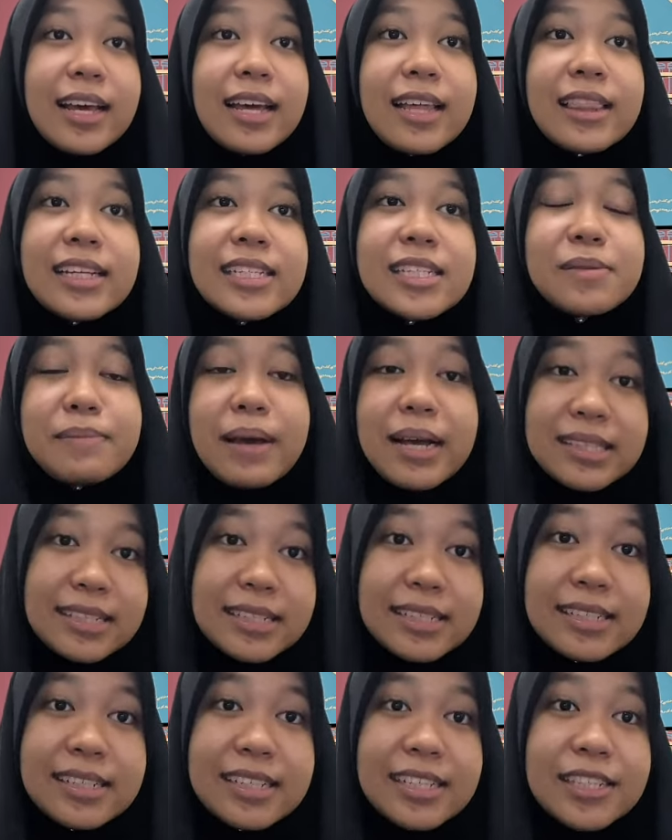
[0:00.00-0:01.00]
This
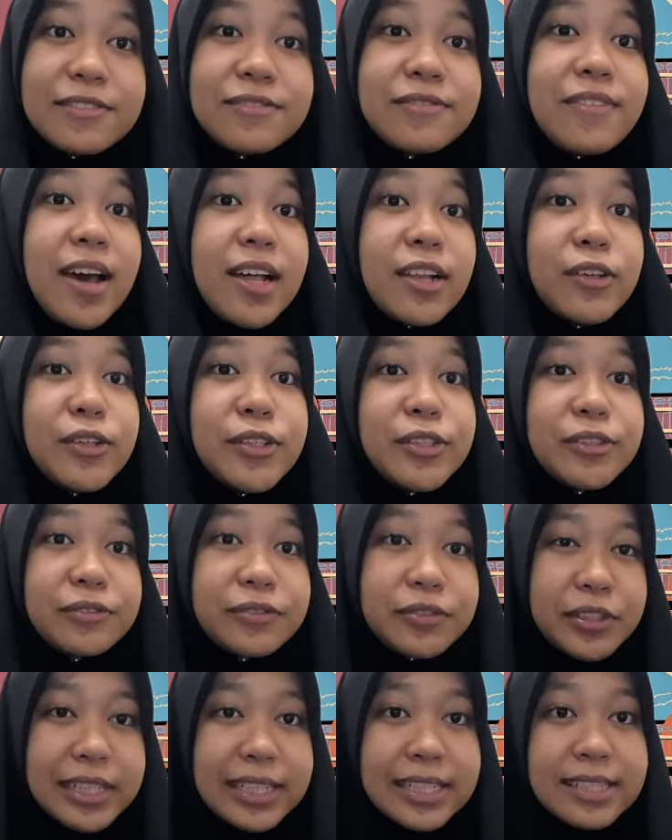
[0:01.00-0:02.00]
method is valued
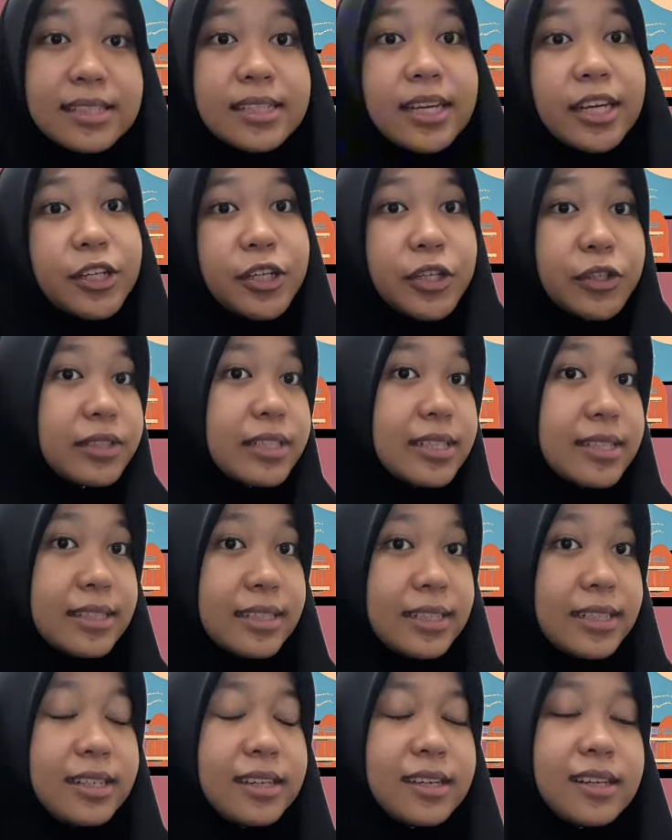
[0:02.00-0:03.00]
for its
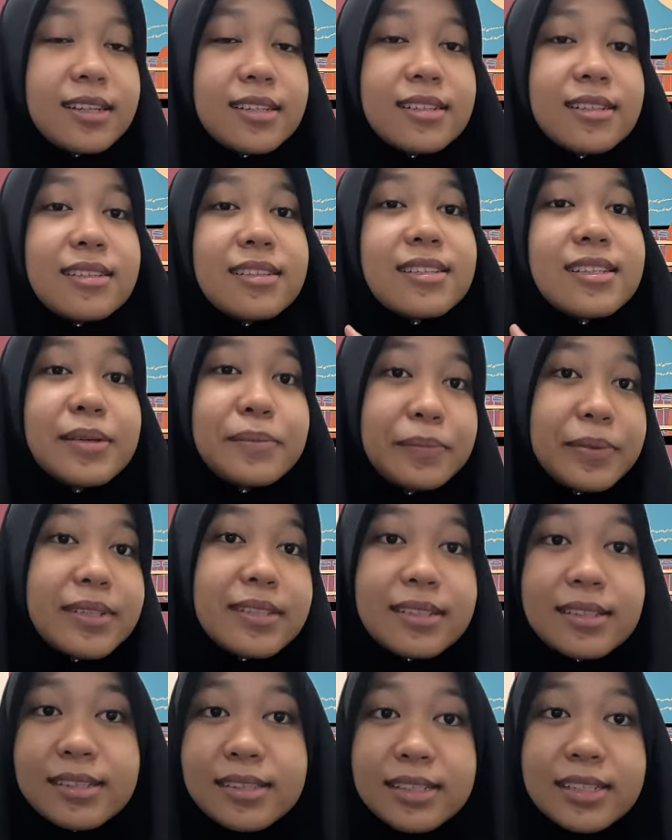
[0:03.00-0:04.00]
accuracy,
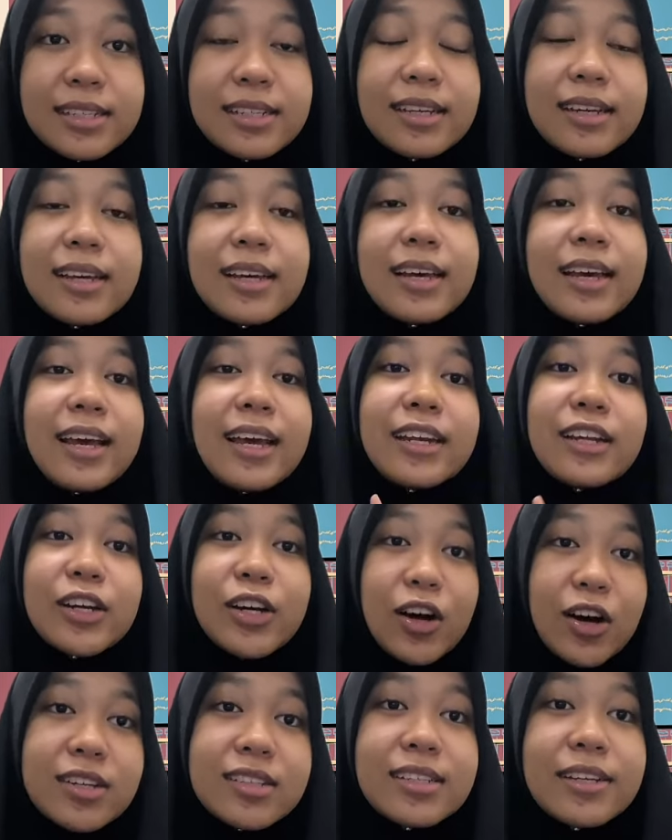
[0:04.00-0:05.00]
simplicity, and
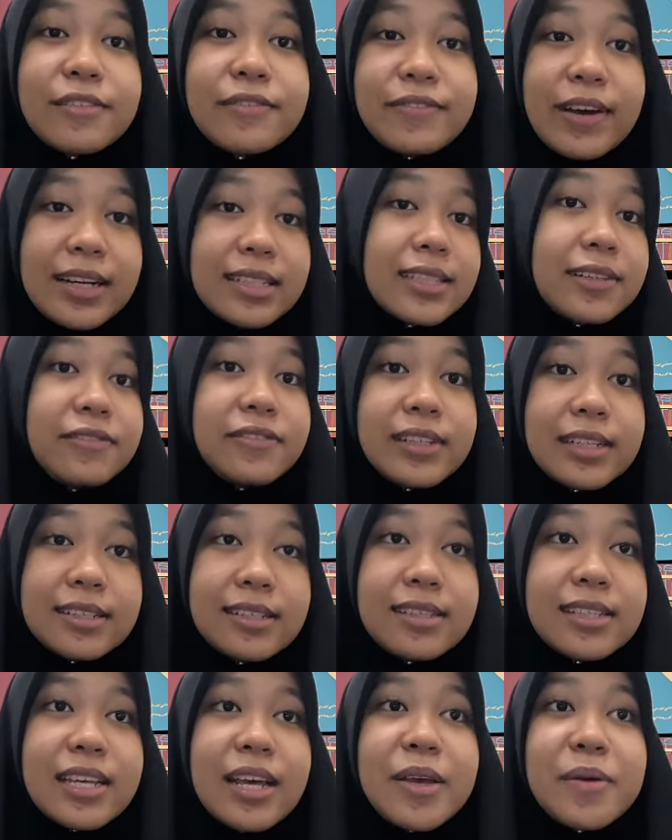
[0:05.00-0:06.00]

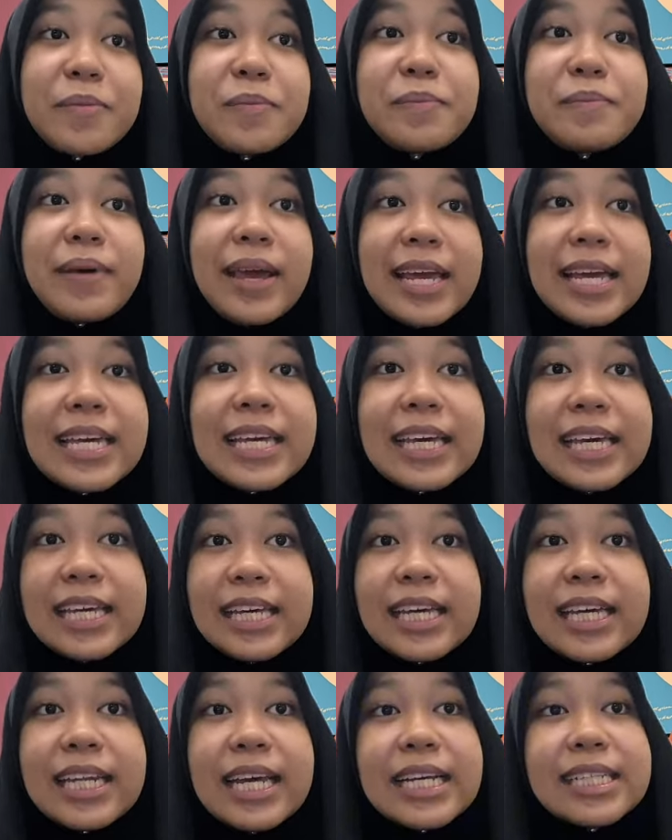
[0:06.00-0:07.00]
cost-effectiveness, making
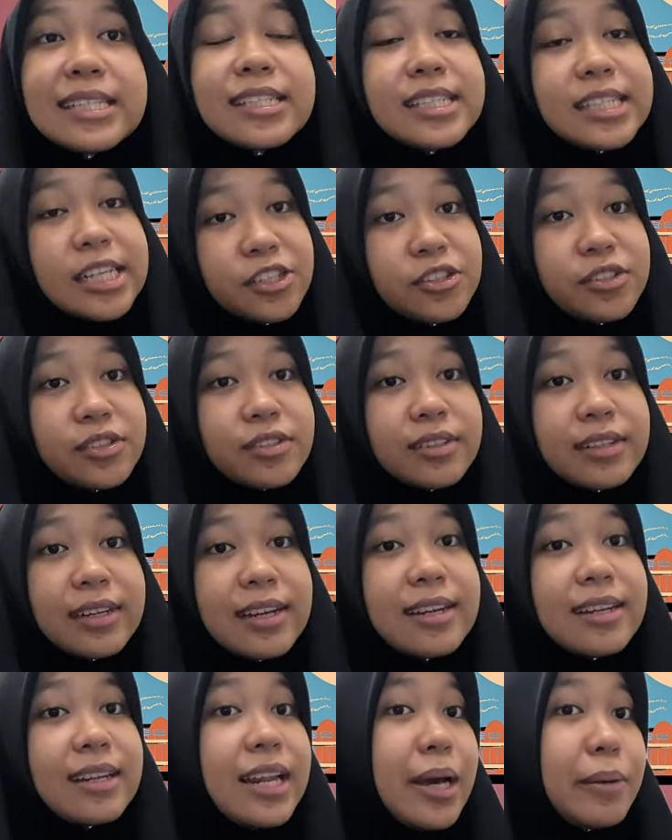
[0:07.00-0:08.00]
it essential
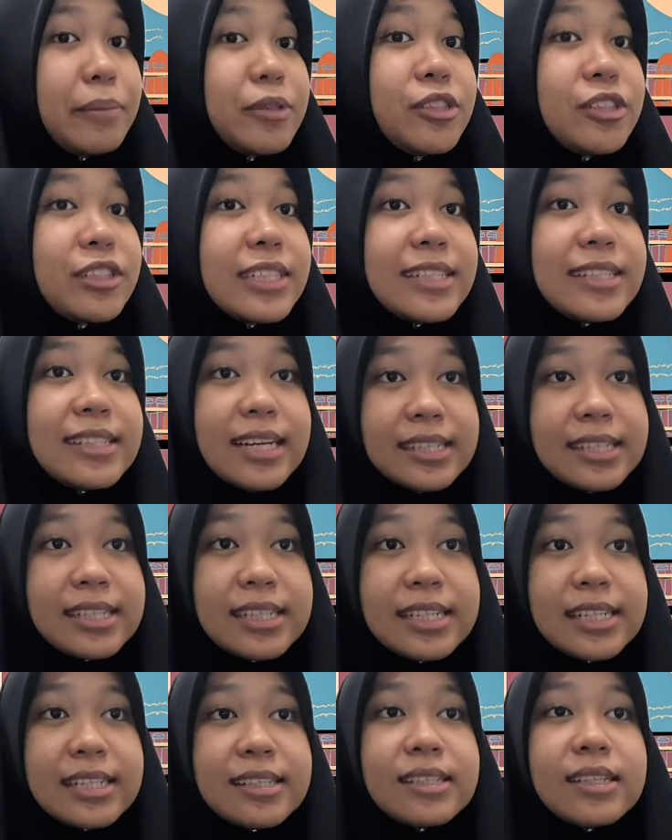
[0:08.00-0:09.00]
in laboratory
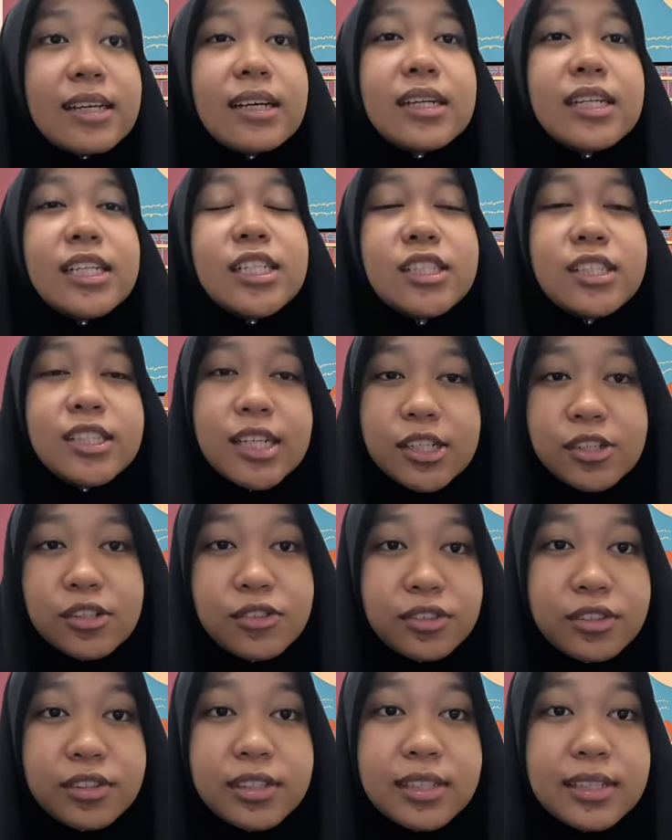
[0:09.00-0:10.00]
settings,
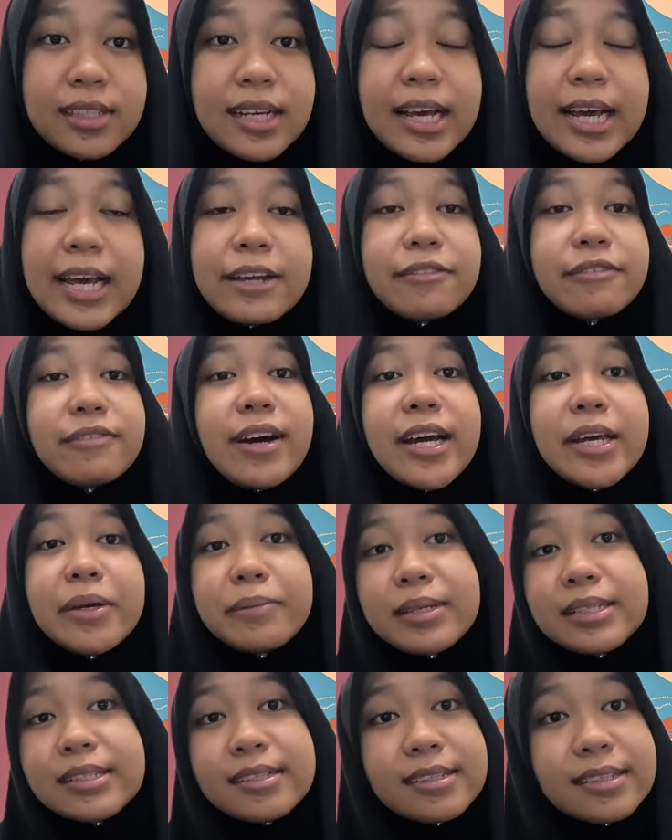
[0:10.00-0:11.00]
industry,
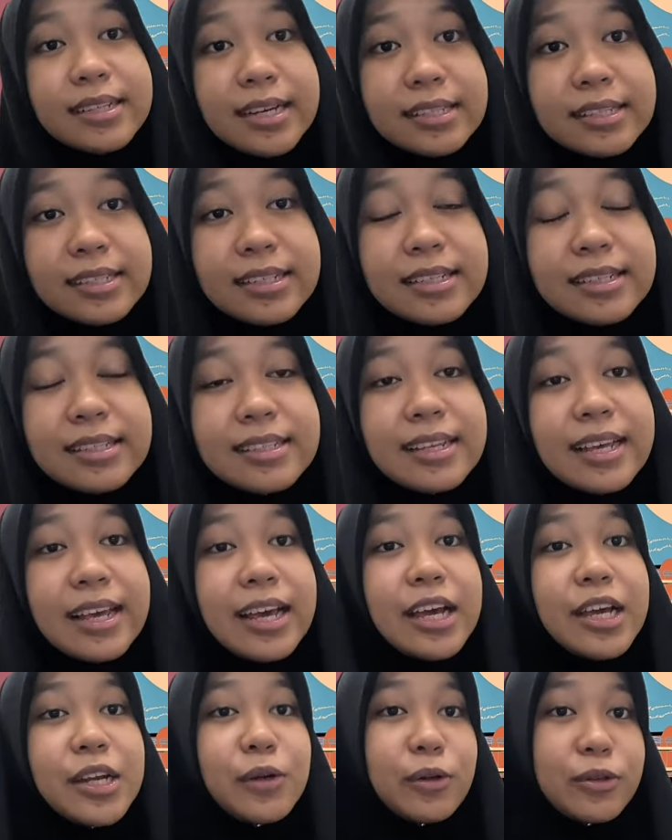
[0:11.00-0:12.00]
environmental settings,
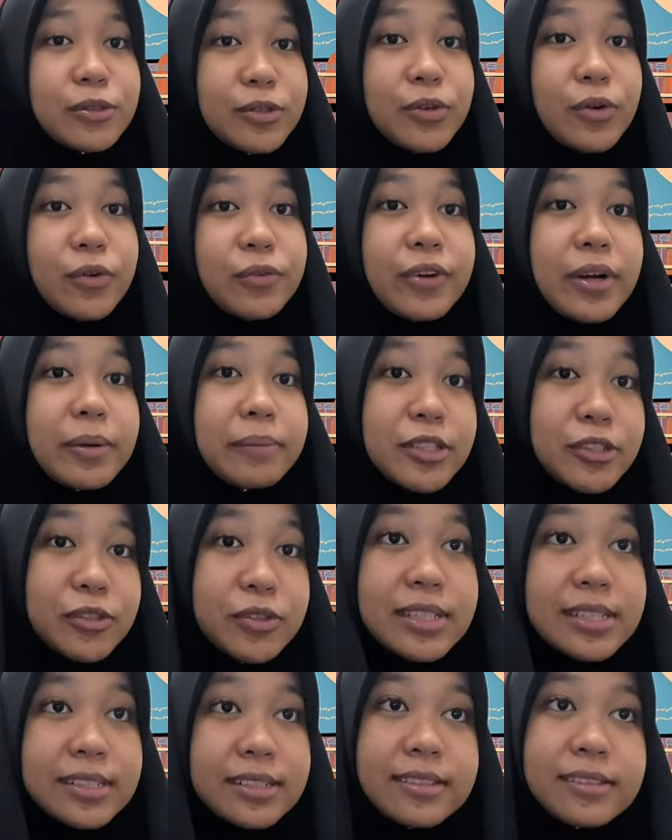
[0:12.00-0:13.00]
and also
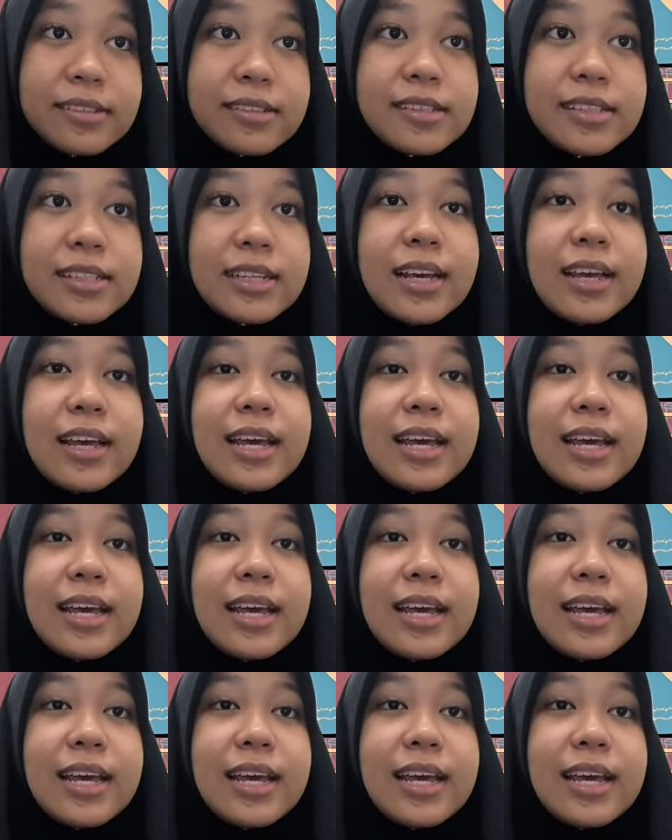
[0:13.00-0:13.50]
pharmaceuticals.